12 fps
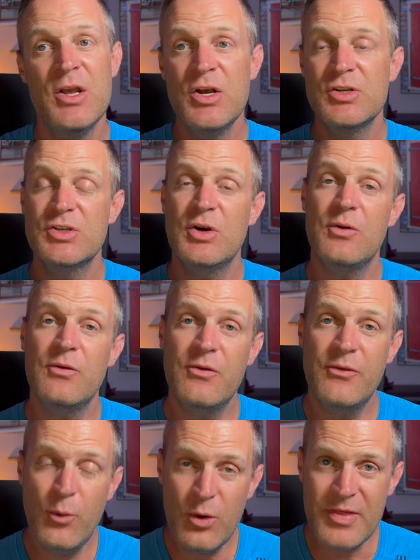So
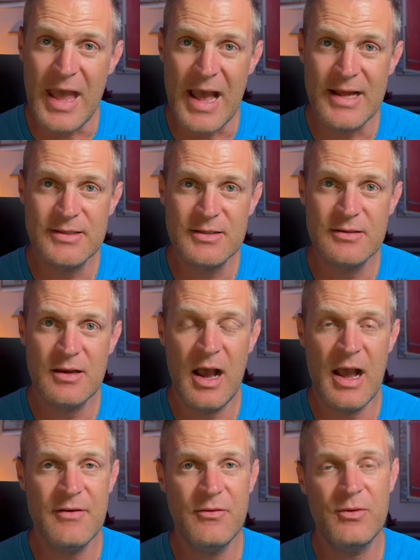for that,
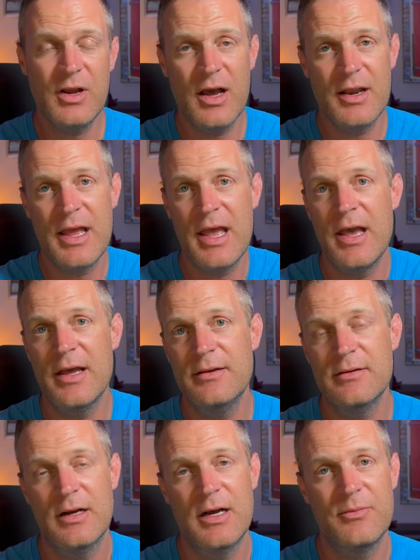I've gone
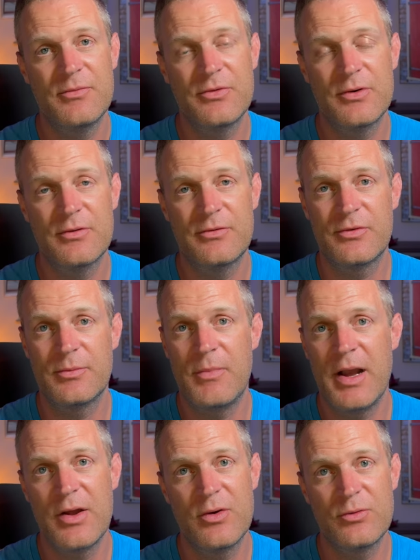ahead um, for, for
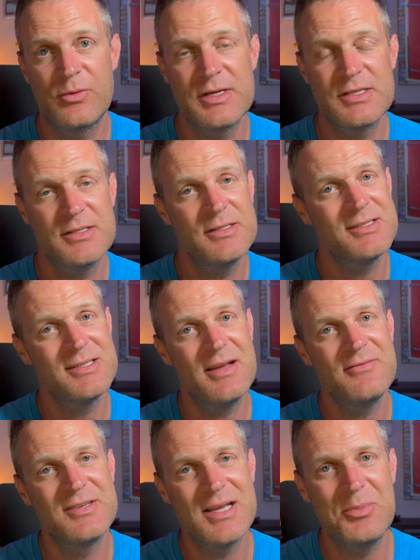my own reasons, and
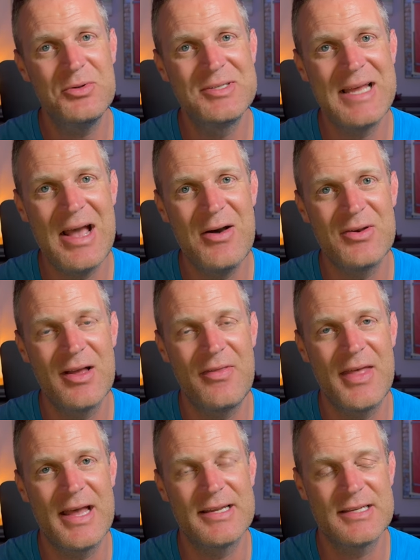I've doubled down on
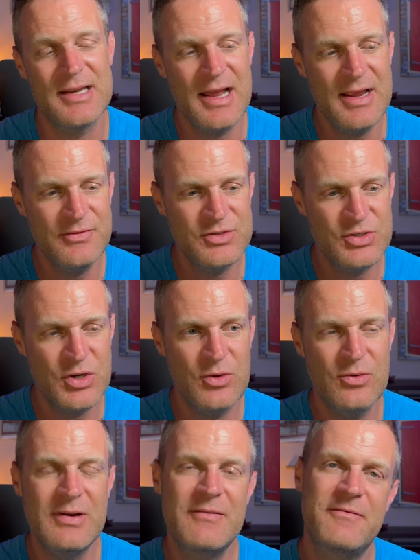that. And I have
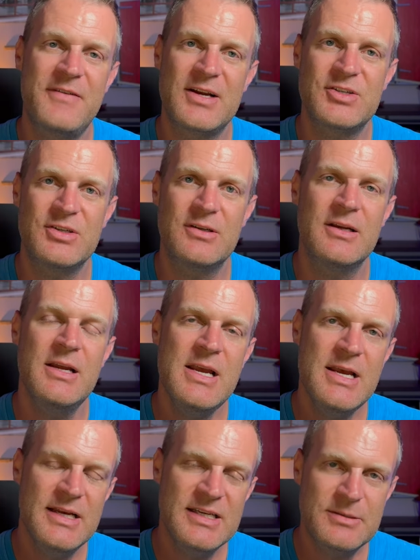shown affection,
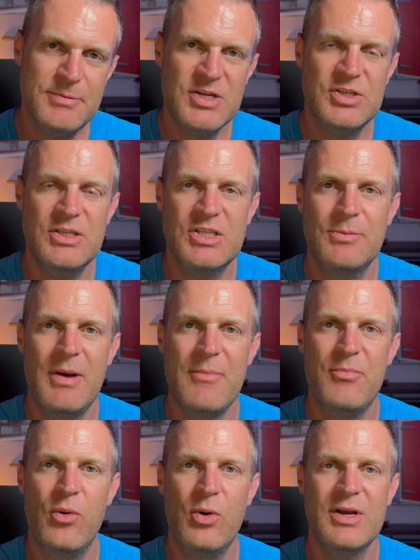especially to my
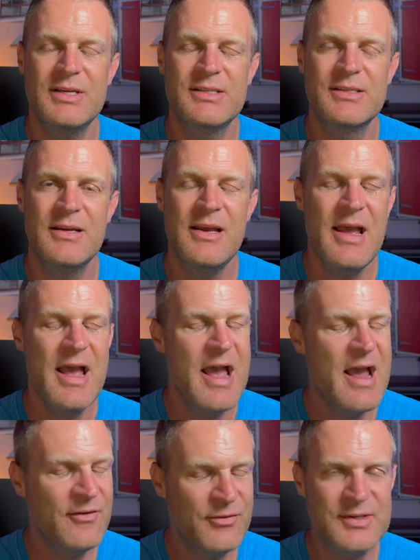boys,
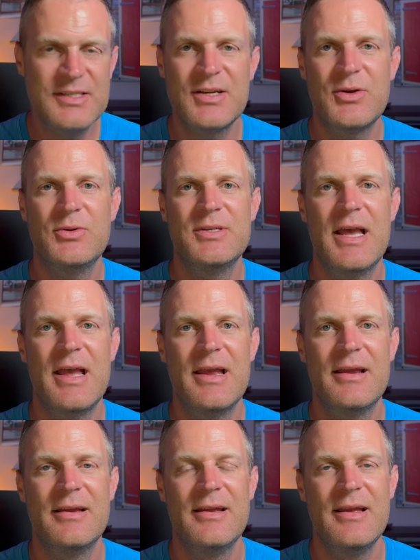every single day